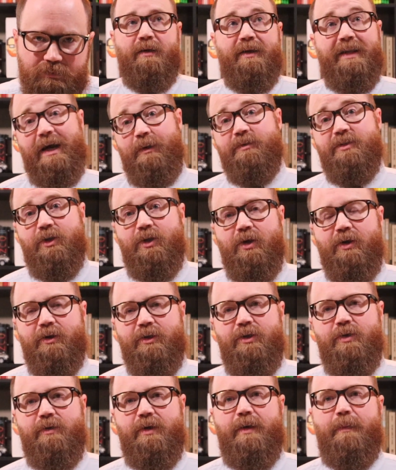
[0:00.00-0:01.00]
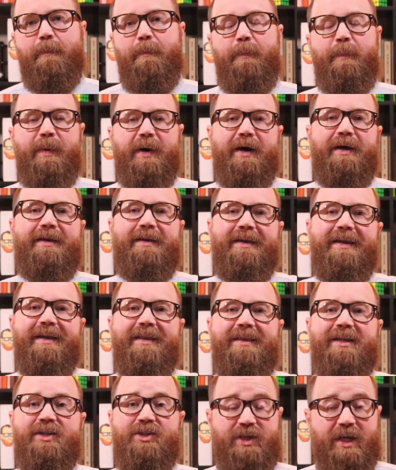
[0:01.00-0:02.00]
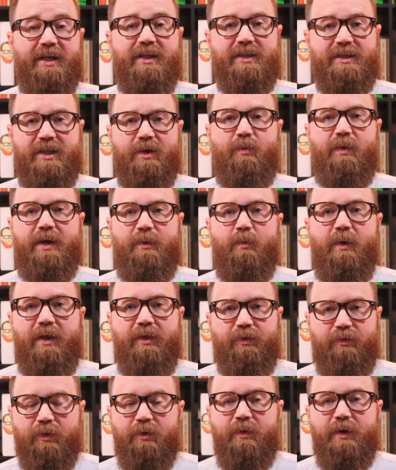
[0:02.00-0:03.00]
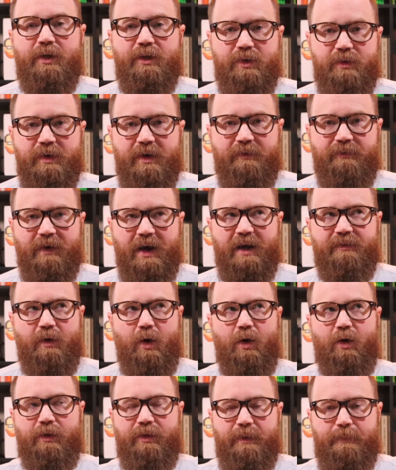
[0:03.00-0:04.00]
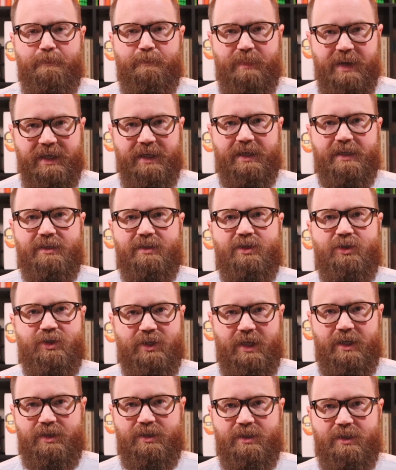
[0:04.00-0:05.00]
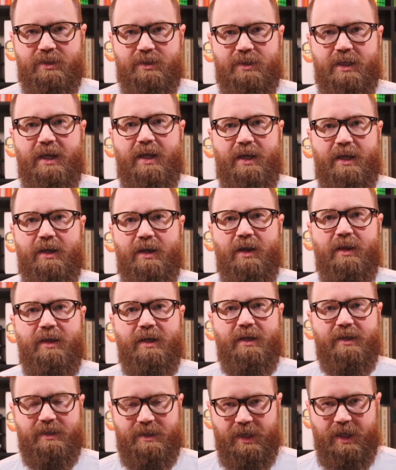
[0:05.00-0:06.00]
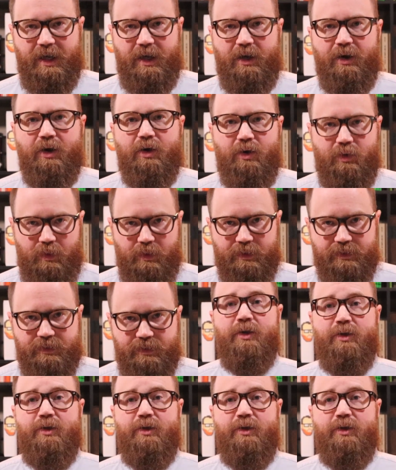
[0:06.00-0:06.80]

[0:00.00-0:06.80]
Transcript: And that was a long unit, but the changes that we went through in Unit five are the biggest changes in the entire course.